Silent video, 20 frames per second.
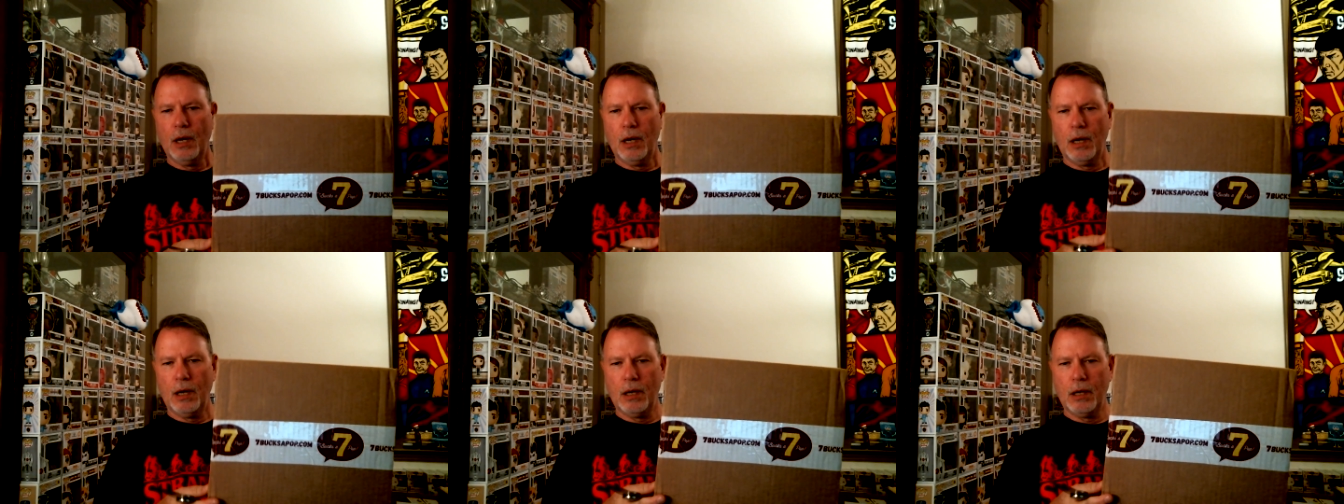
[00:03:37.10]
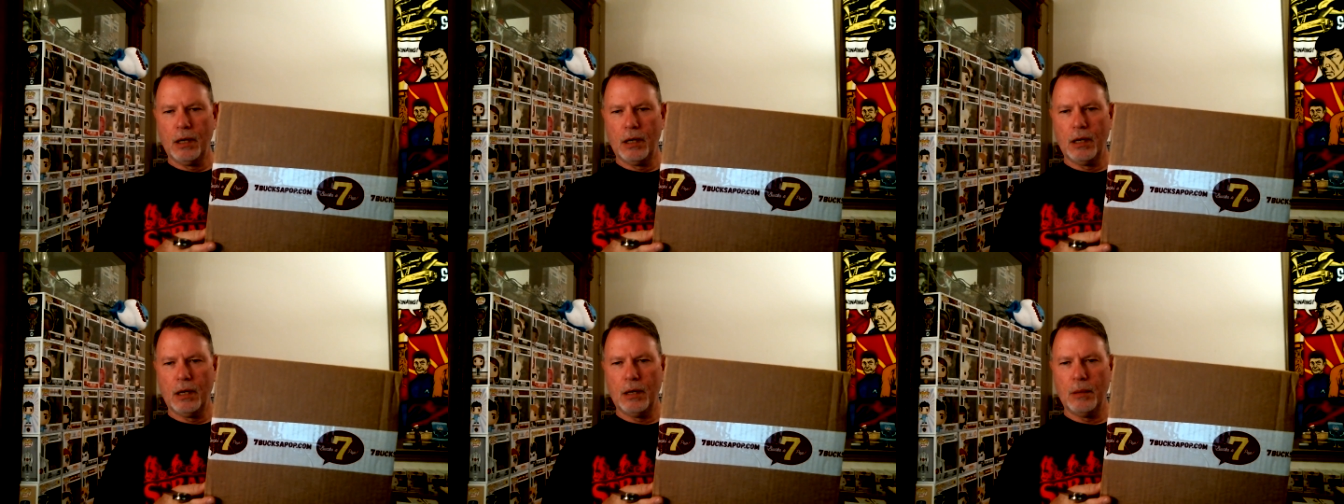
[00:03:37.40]

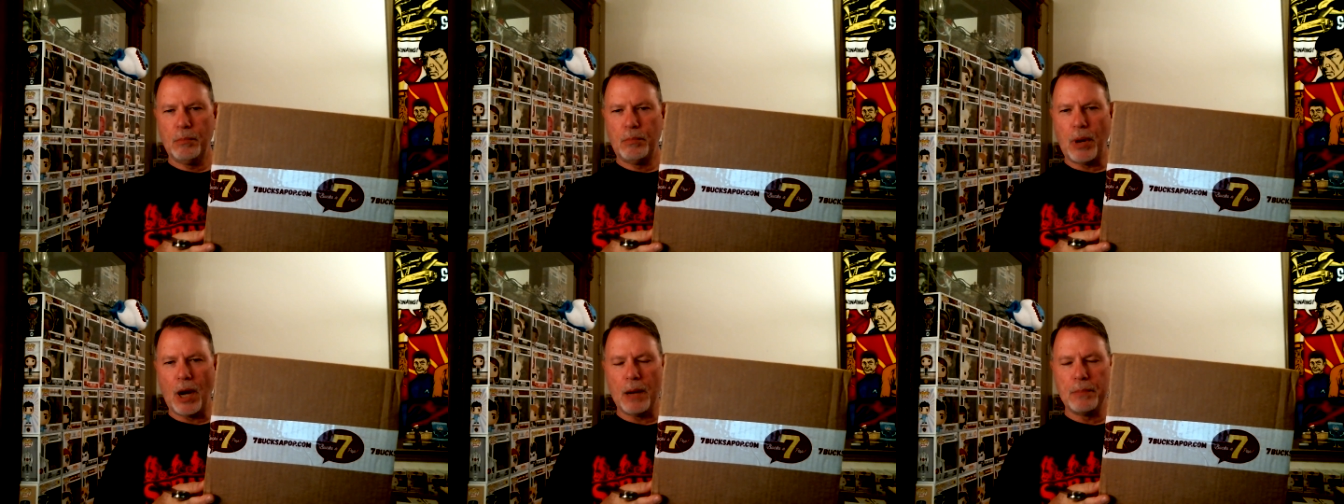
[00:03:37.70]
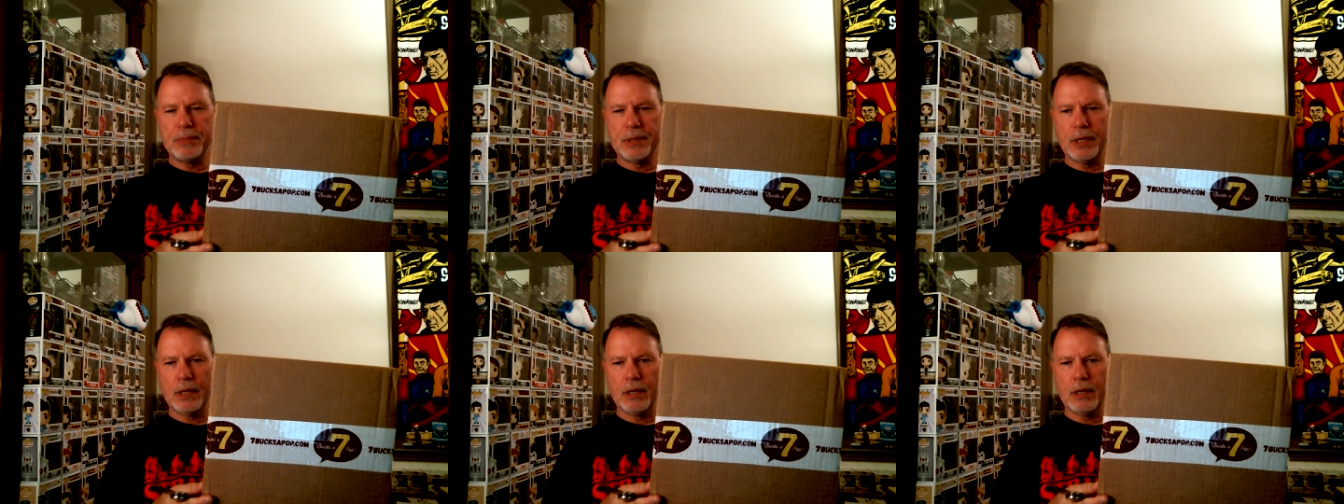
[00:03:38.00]
uh,
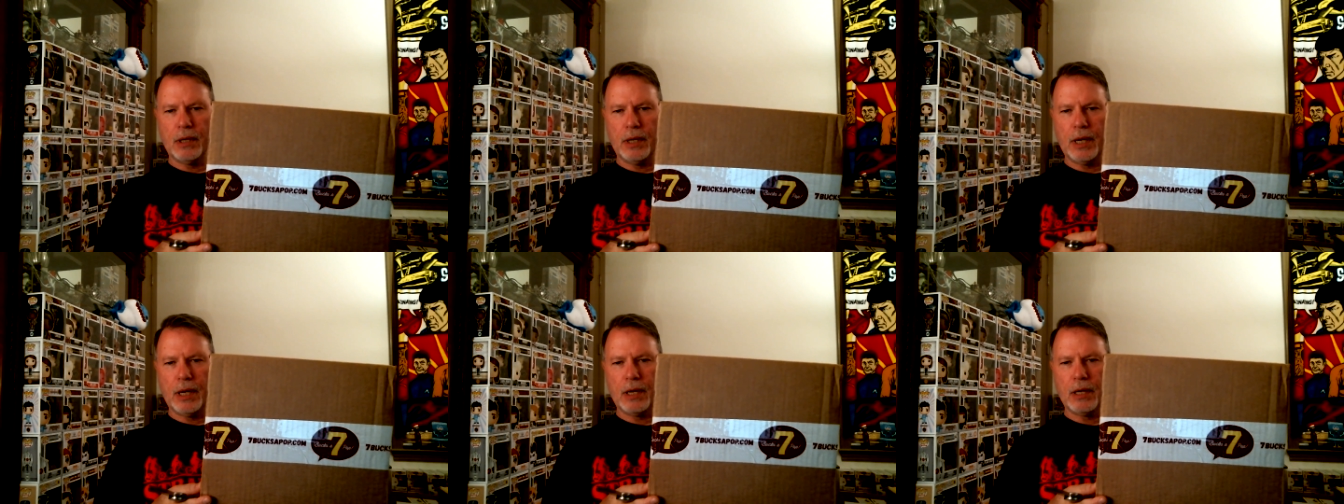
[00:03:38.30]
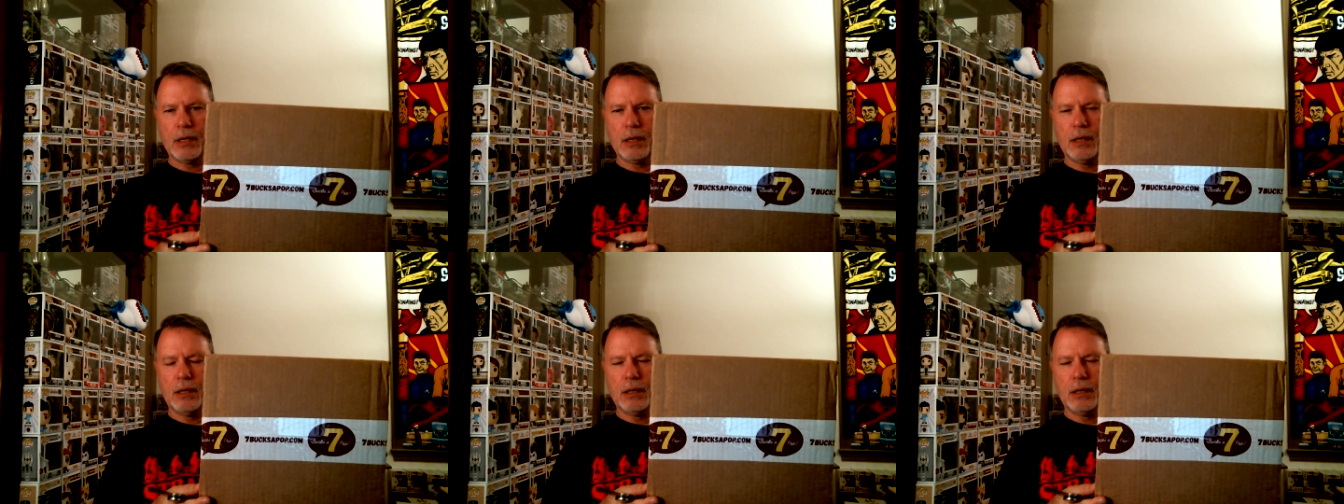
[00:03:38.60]
pops at a, at
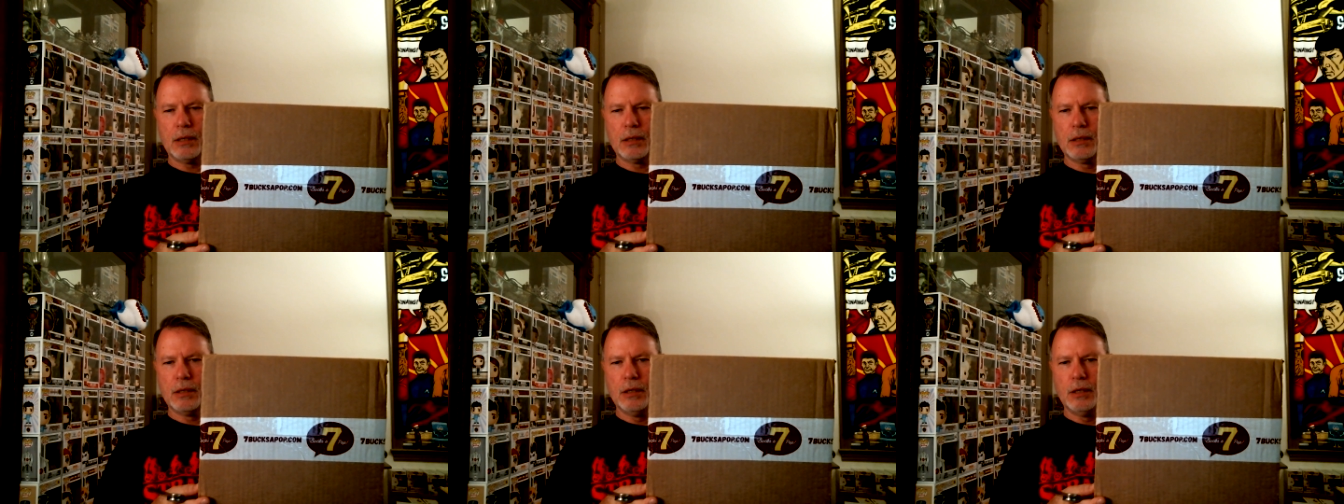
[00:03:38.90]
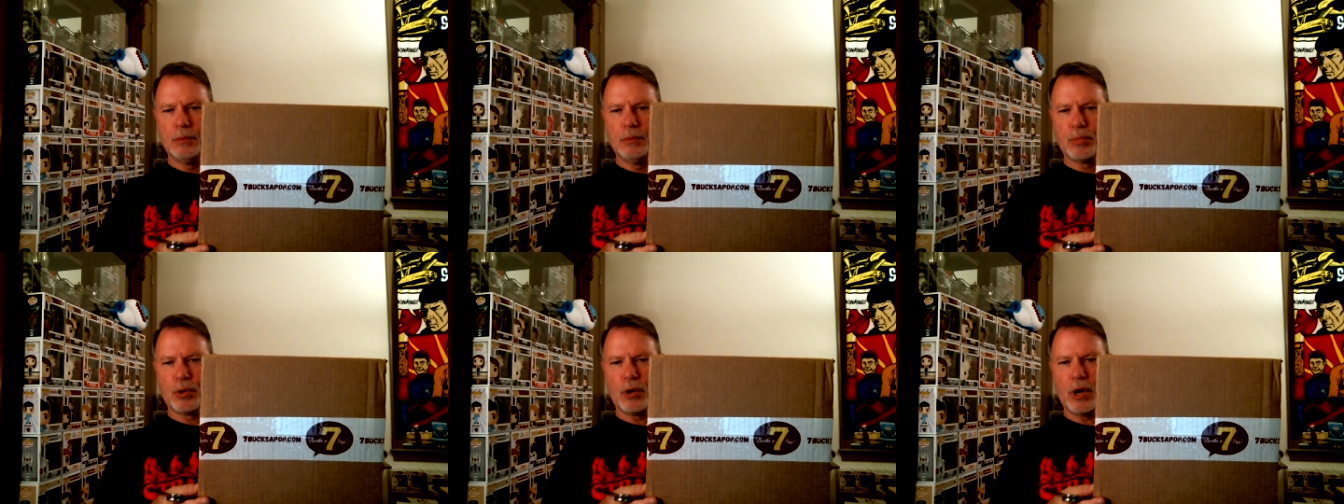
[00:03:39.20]
a, uh,
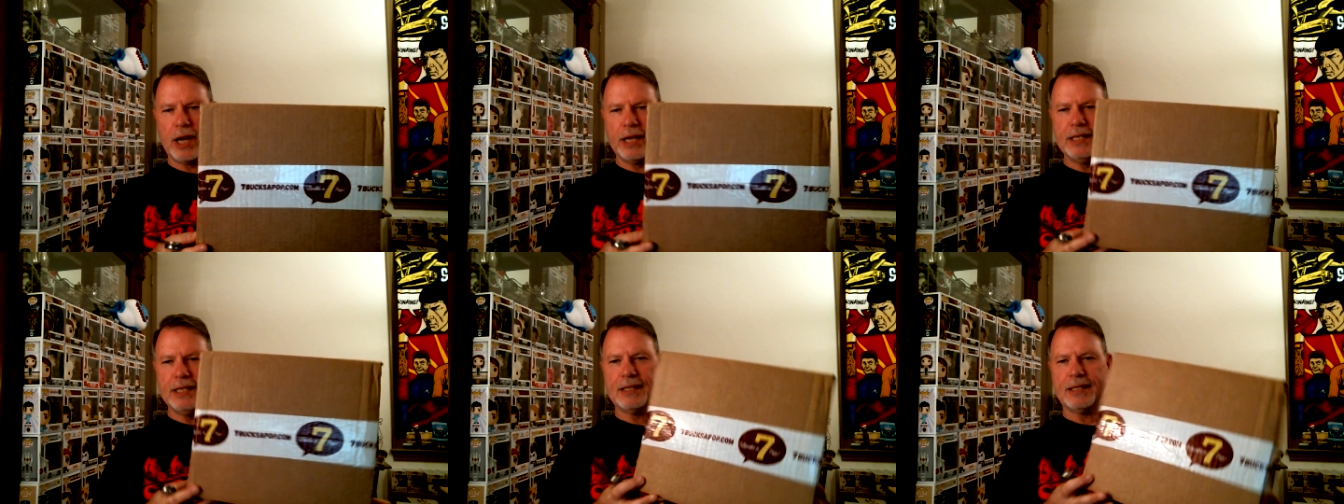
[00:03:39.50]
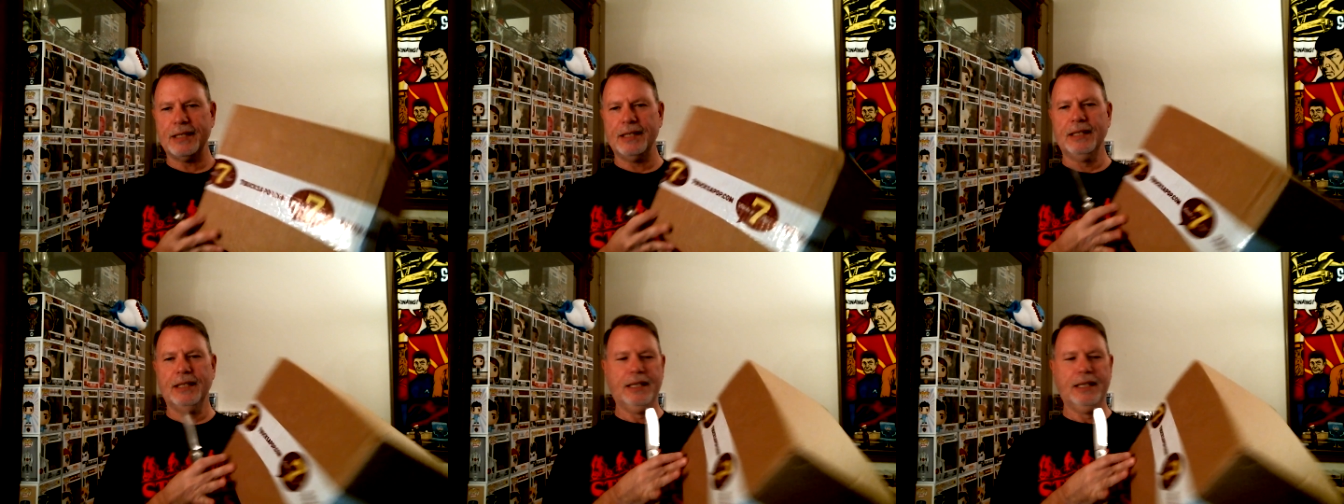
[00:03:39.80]
good
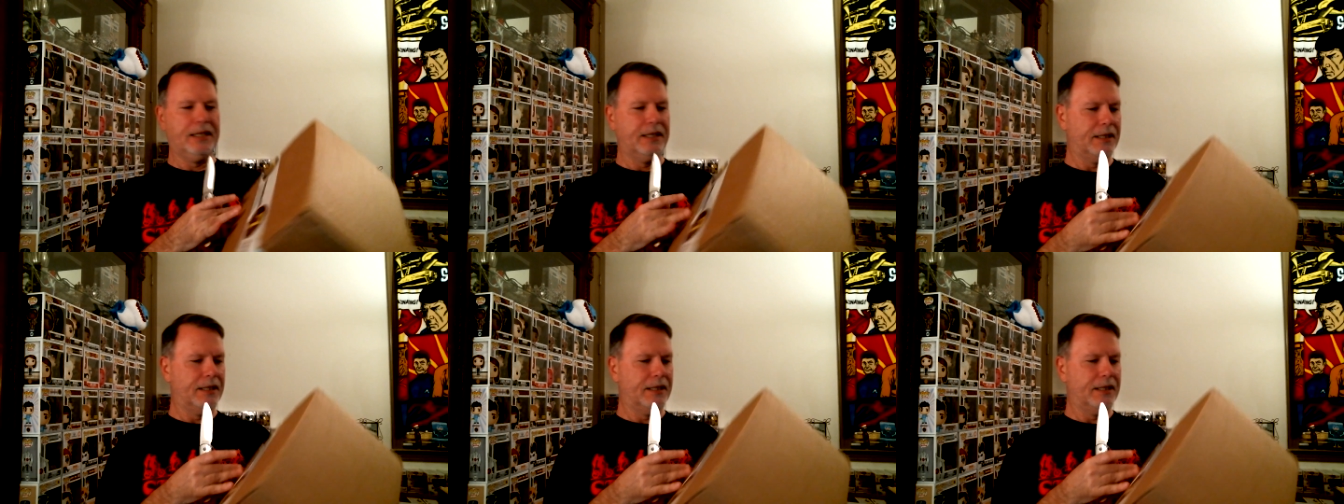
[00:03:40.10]
price.